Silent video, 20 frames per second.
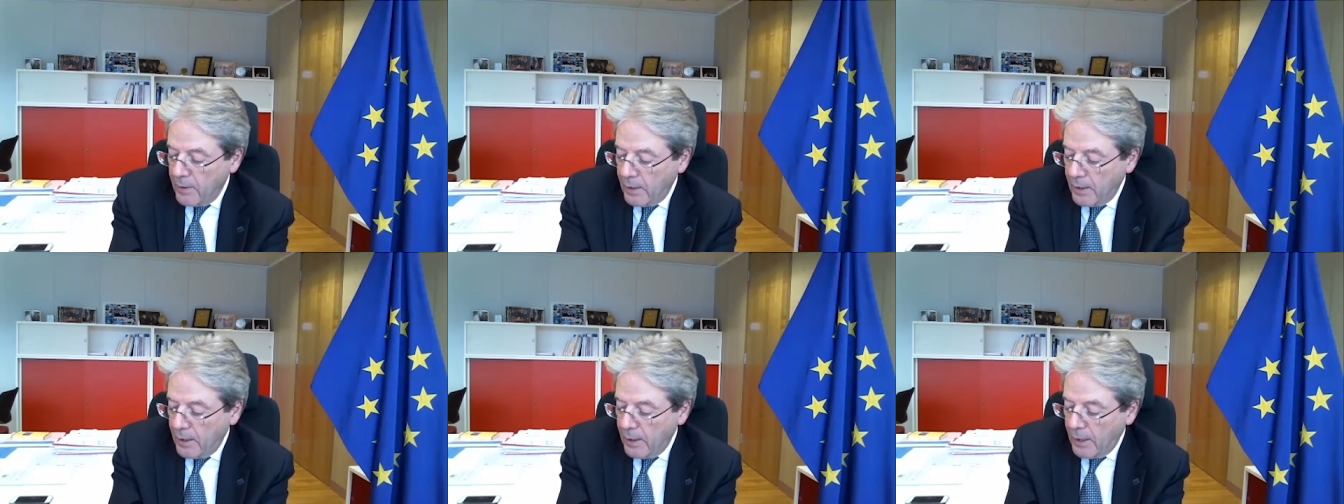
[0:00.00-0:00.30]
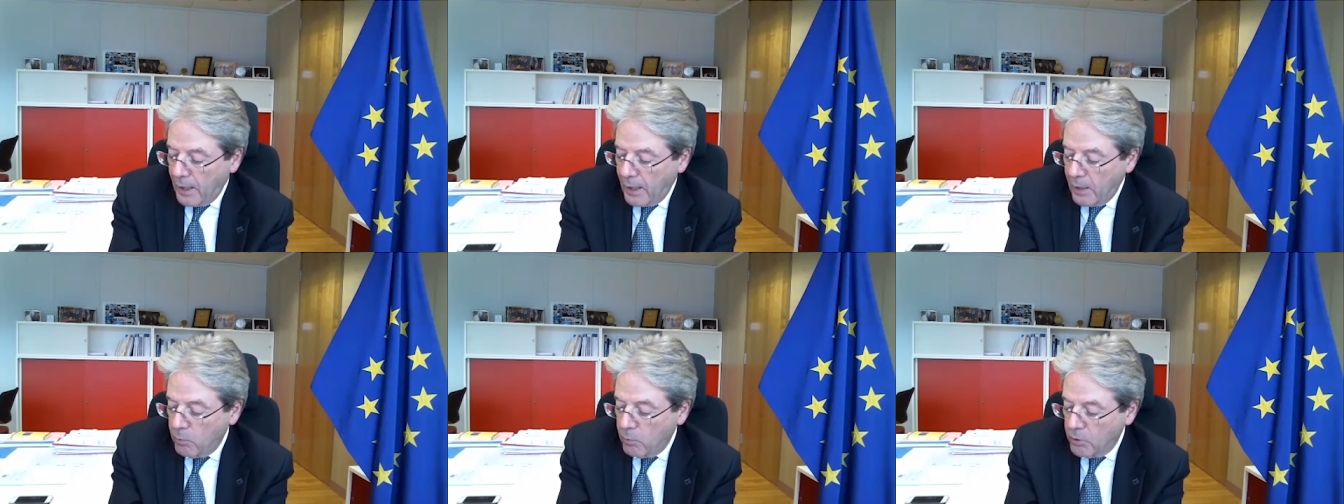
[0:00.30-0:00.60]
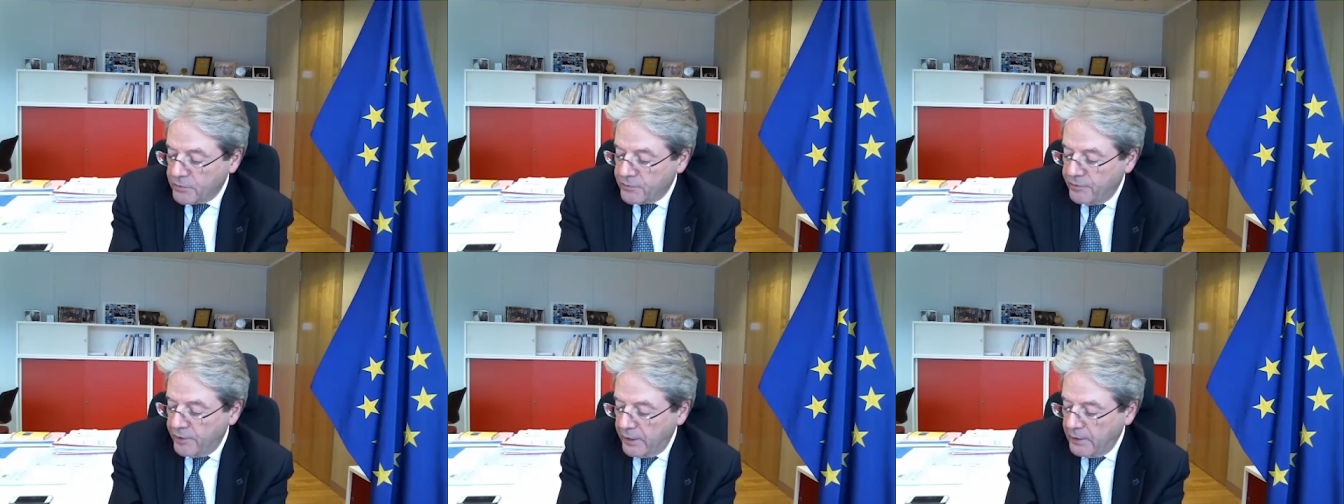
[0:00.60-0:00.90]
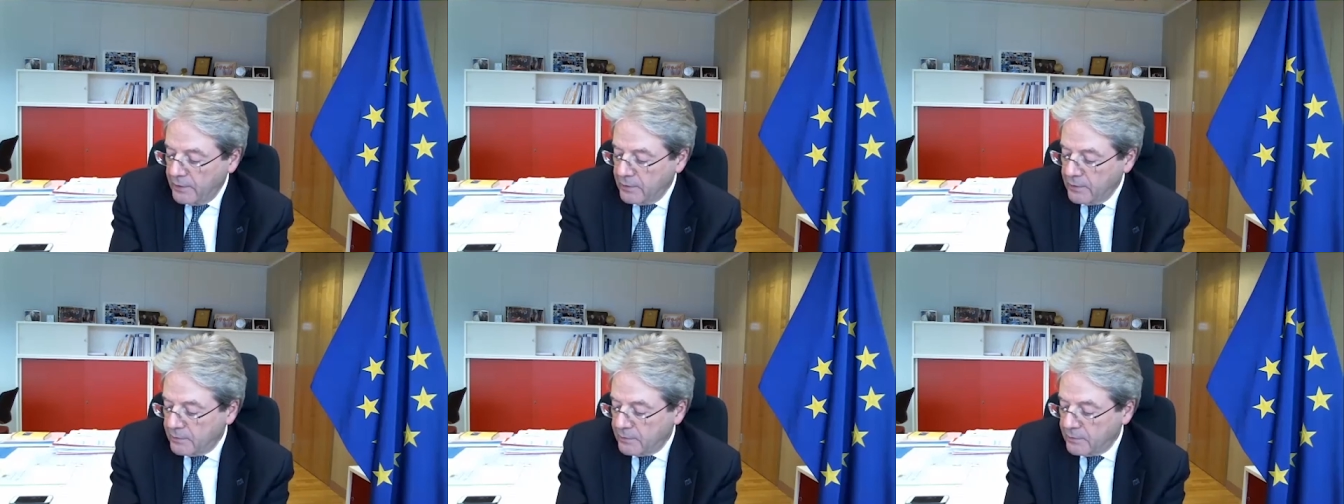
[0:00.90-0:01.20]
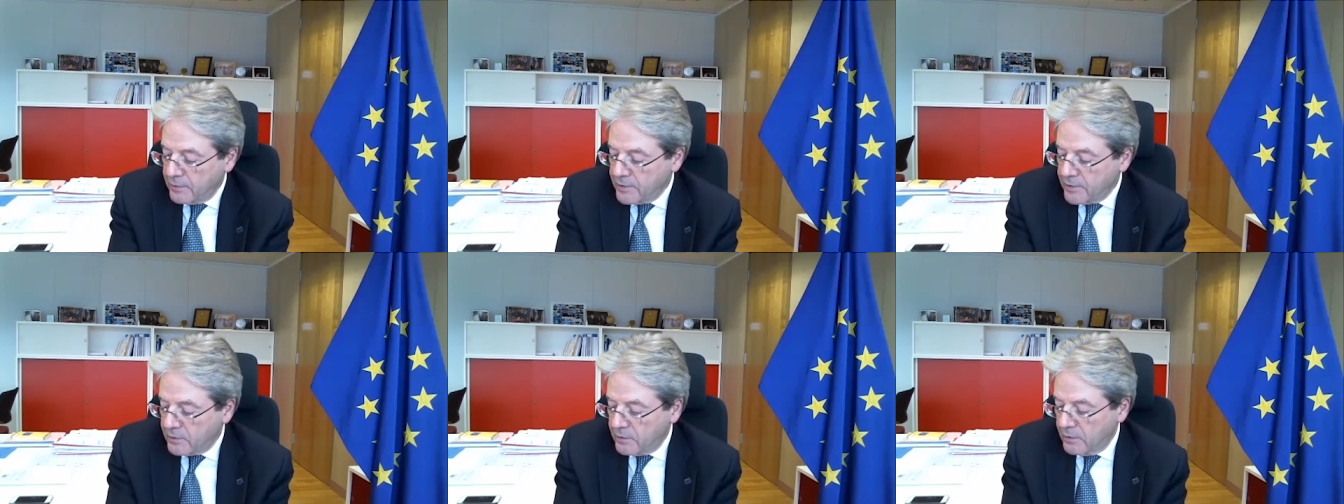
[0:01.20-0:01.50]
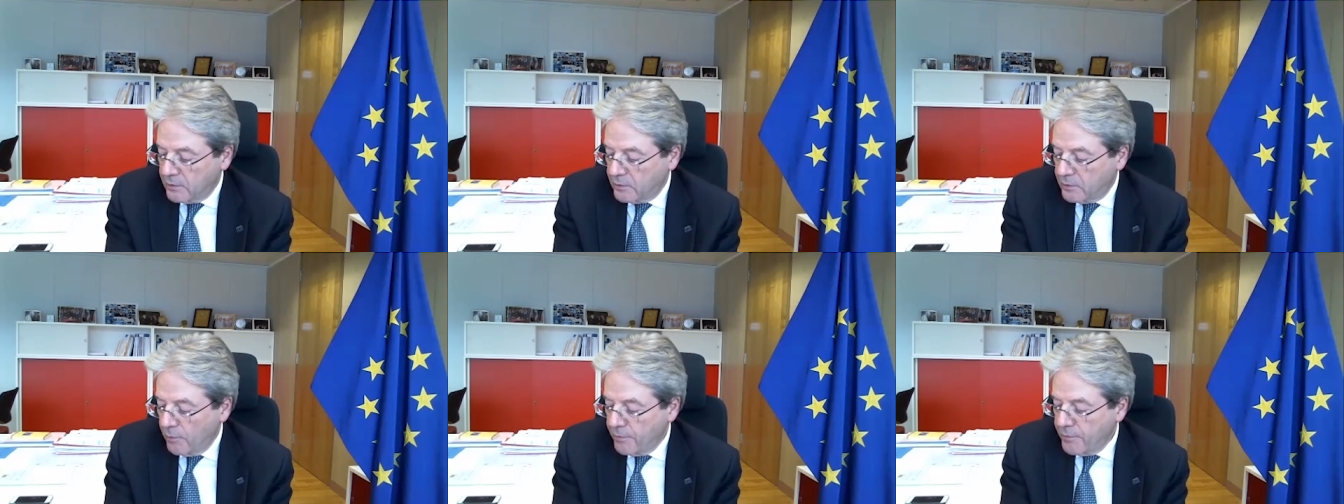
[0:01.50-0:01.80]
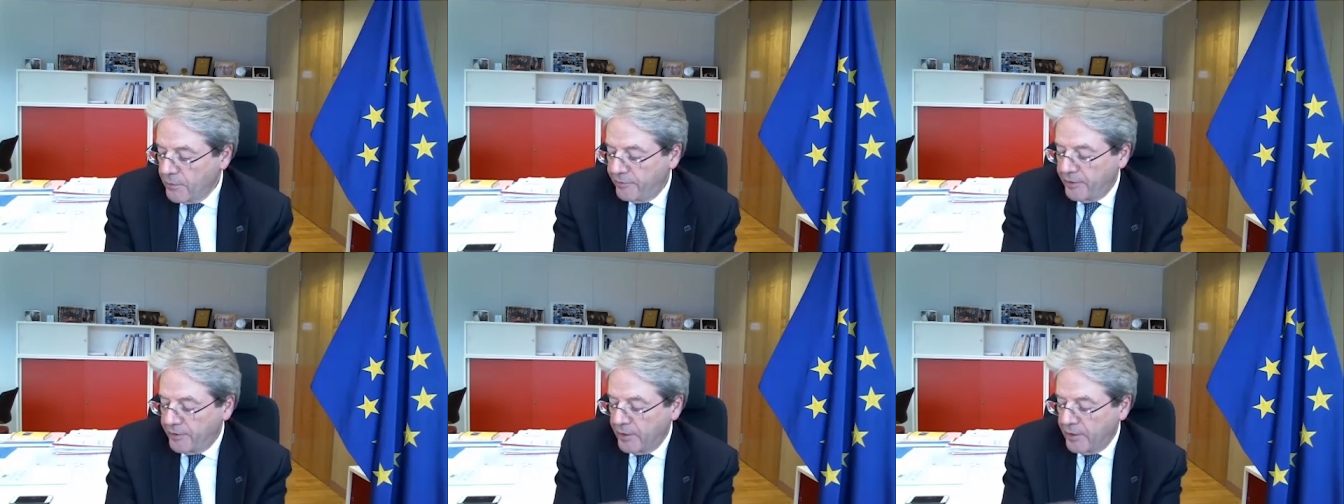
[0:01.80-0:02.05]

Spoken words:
I was very interested on the